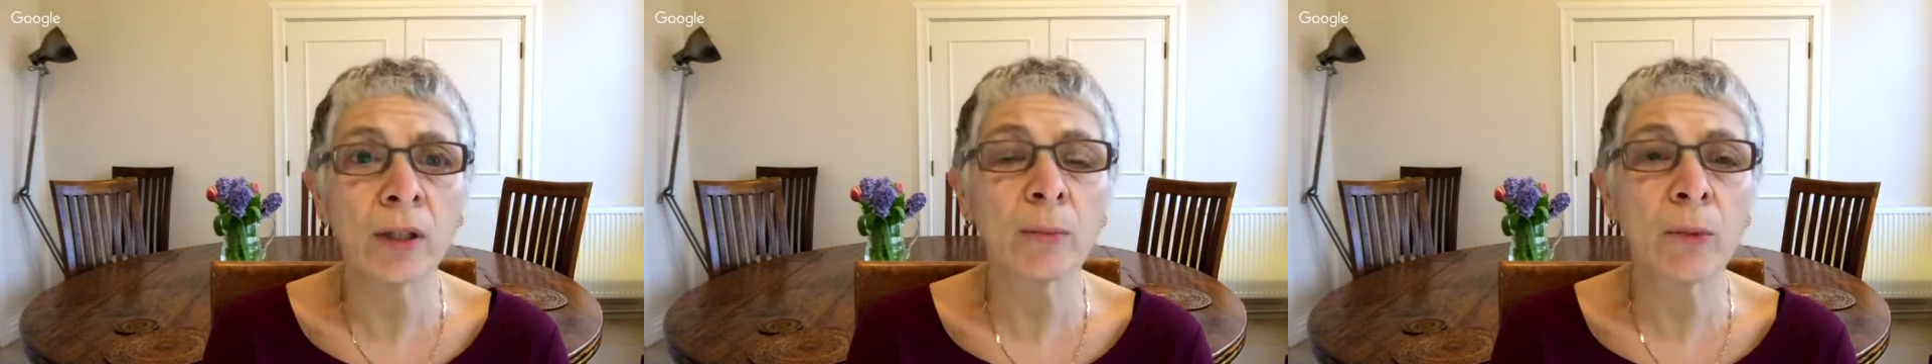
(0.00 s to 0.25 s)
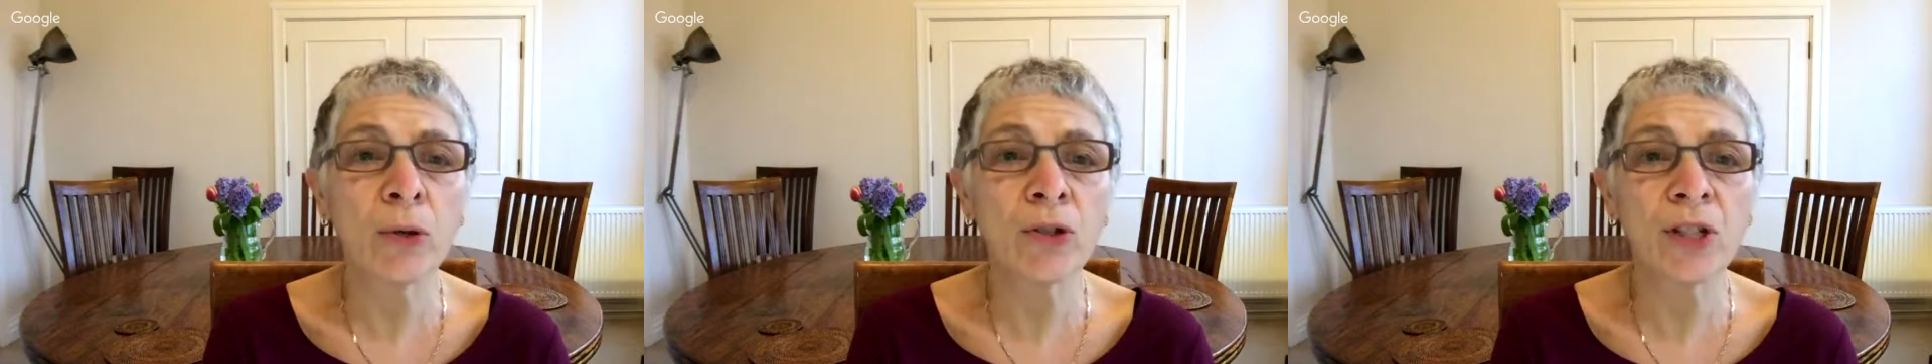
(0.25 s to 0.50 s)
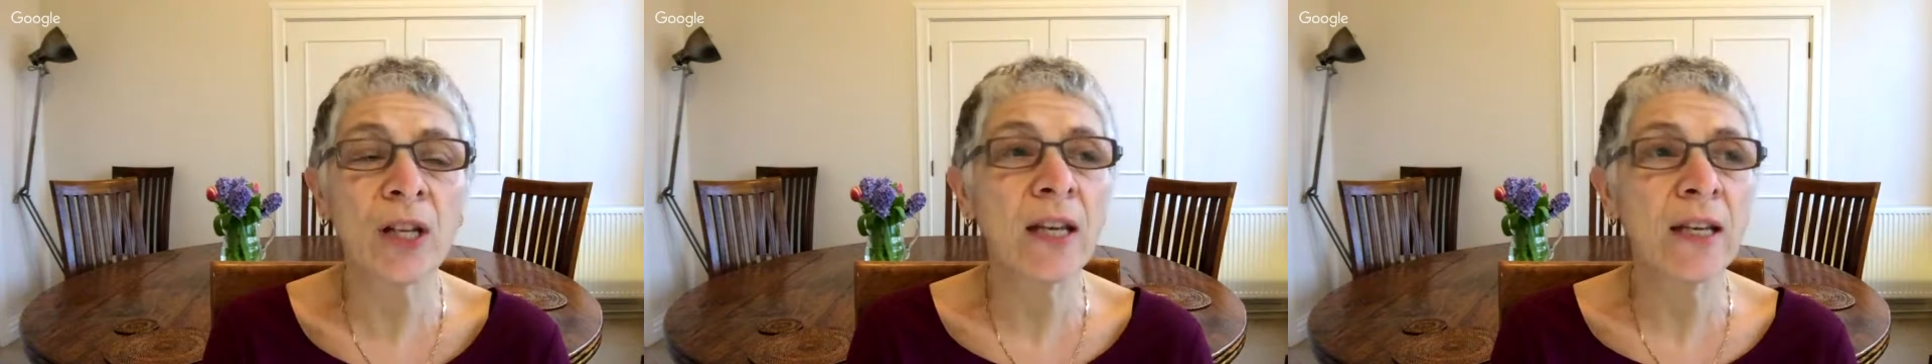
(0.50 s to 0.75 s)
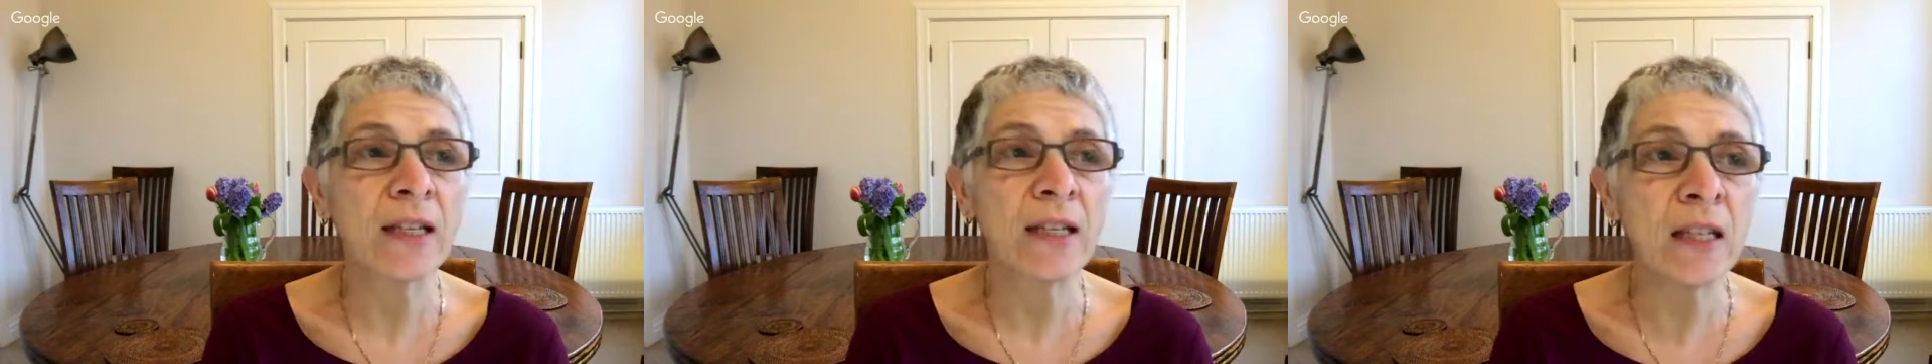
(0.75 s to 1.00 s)
the most
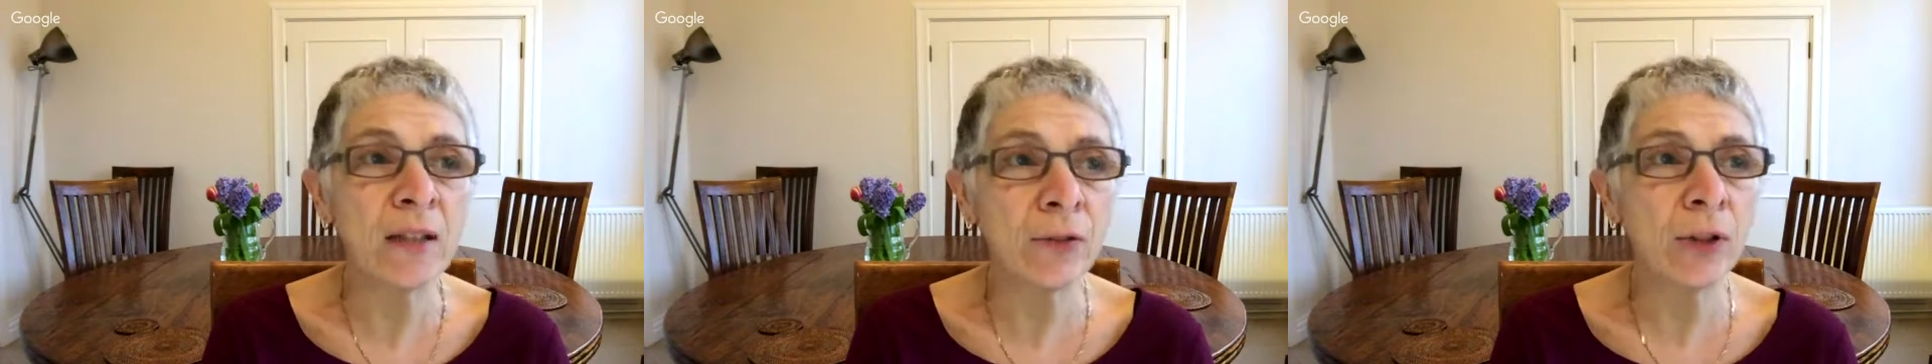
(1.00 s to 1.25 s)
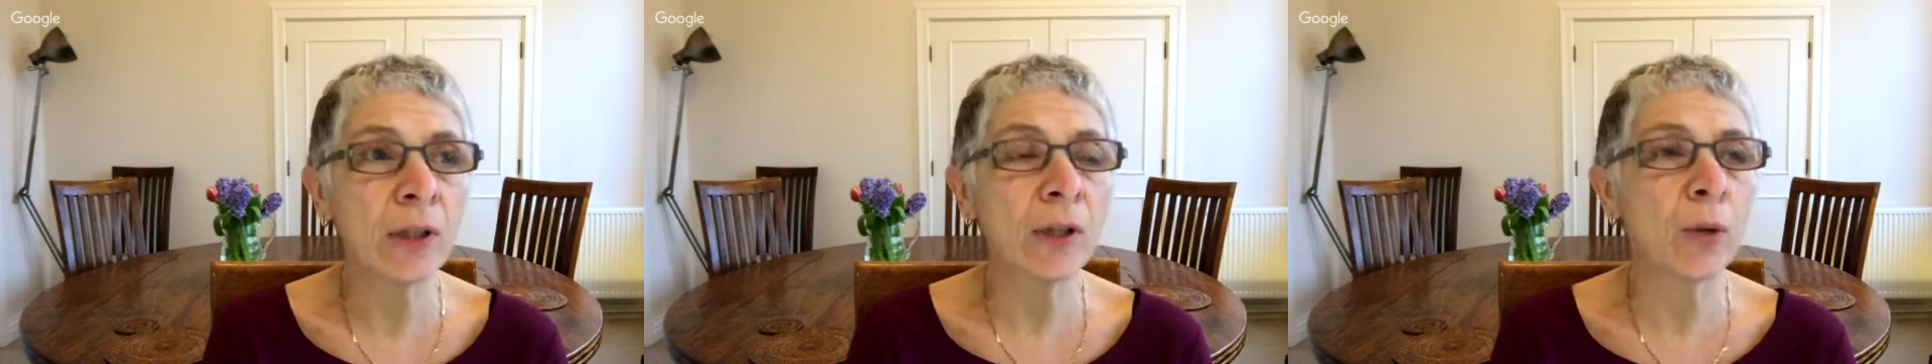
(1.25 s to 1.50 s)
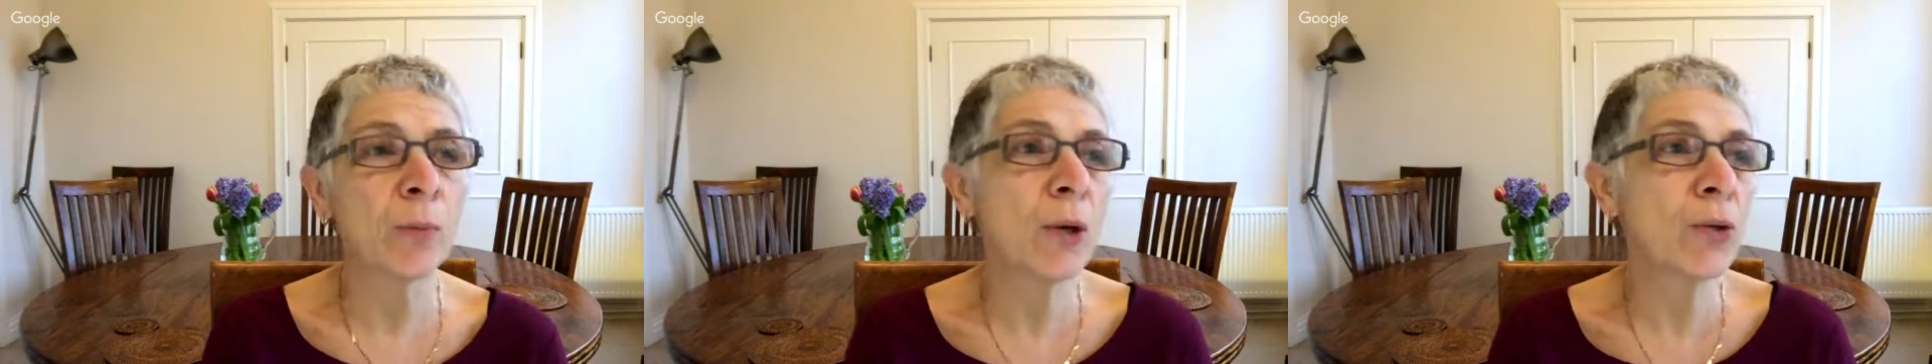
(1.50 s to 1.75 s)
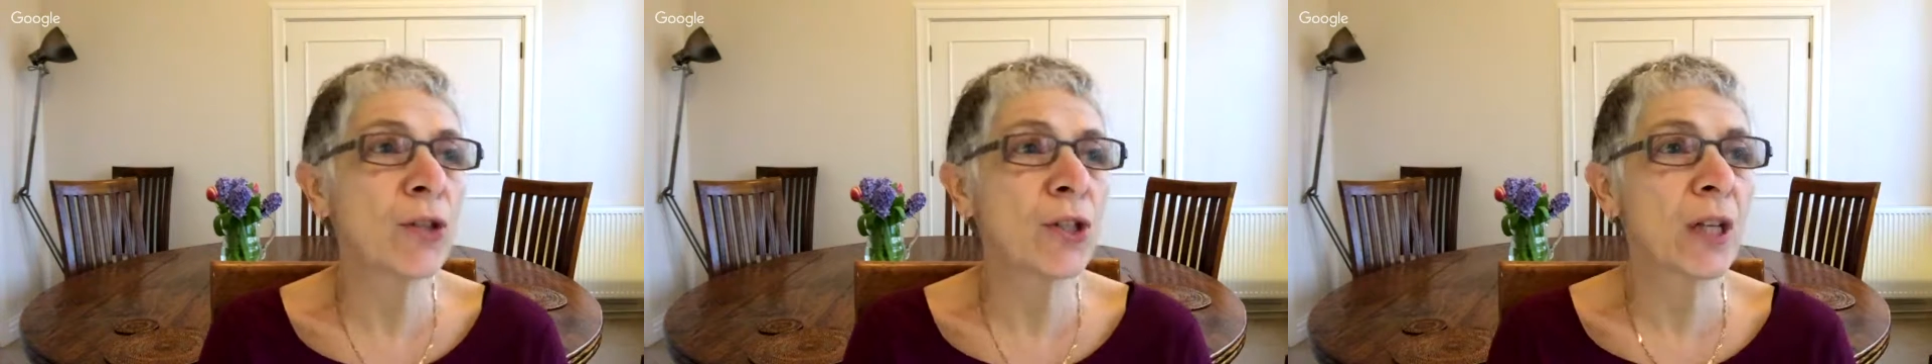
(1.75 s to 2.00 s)
evil, the
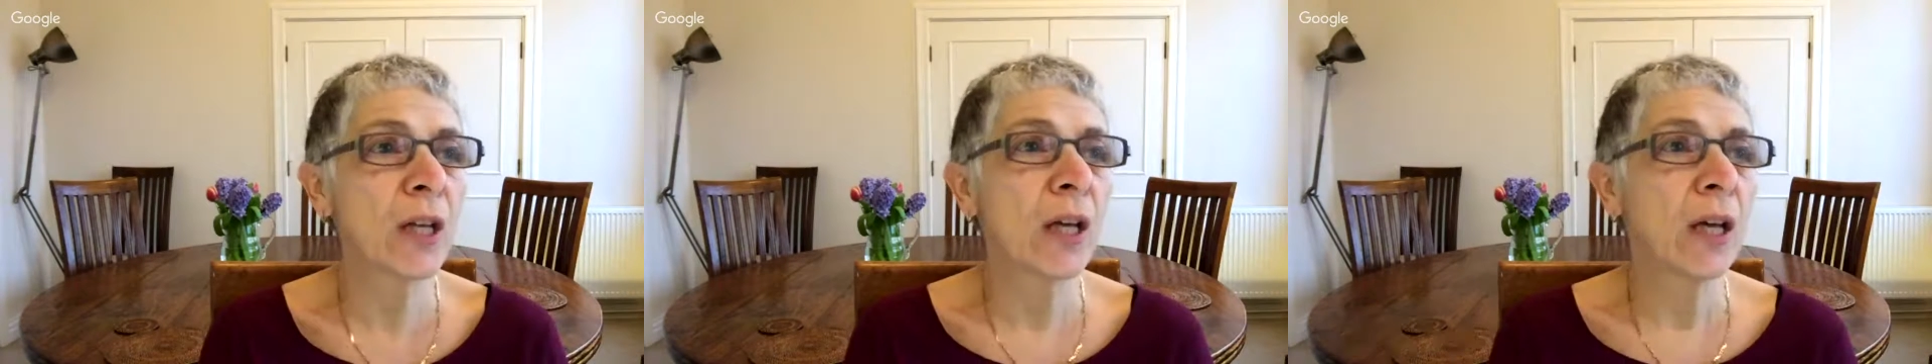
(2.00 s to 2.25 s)
most